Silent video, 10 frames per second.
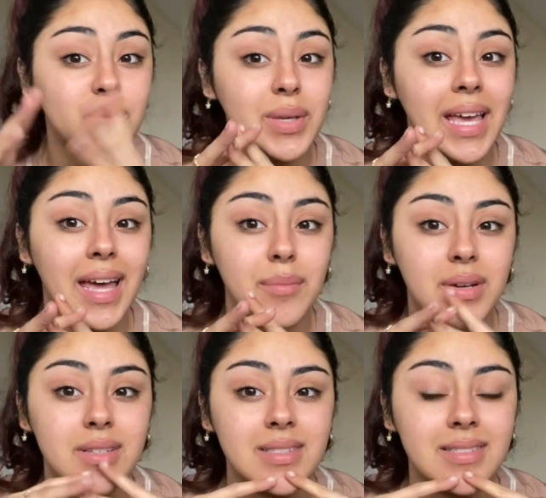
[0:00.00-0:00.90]
weekend
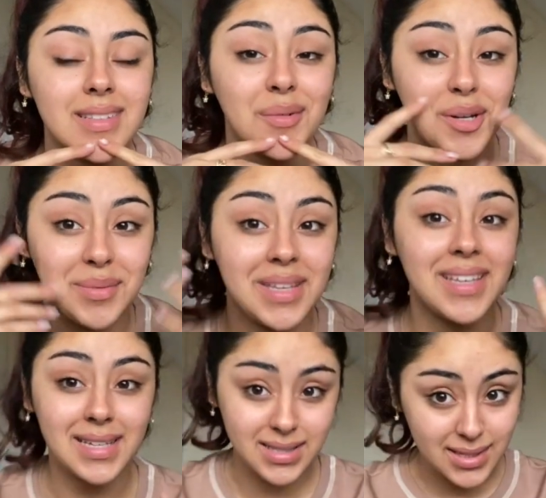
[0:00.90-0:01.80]
because I want to be
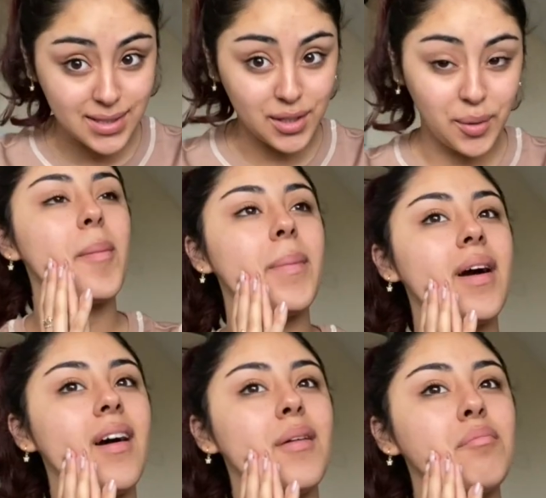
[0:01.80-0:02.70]
consistent.
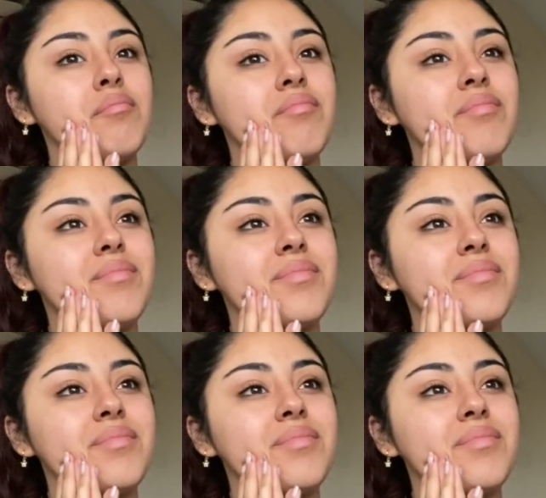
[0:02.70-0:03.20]
But my